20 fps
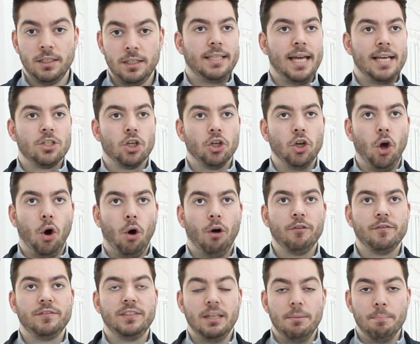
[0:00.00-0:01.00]
There's a lot
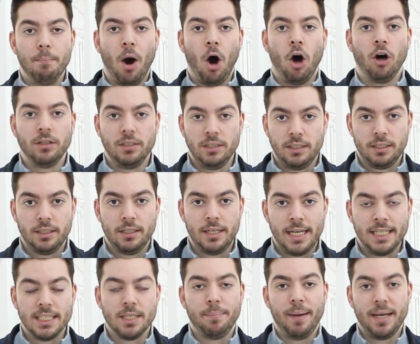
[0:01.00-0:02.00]
of demand,
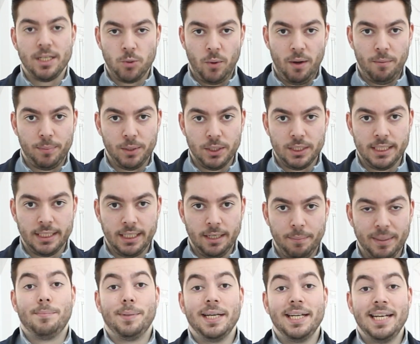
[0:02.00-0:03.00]
is the best way of putting
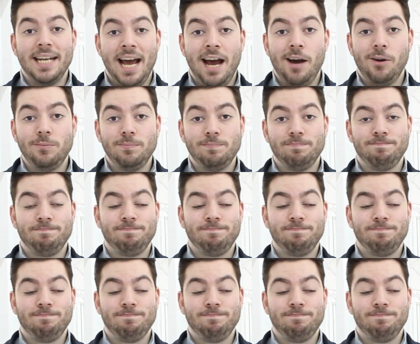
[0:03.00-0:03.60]
it. But now,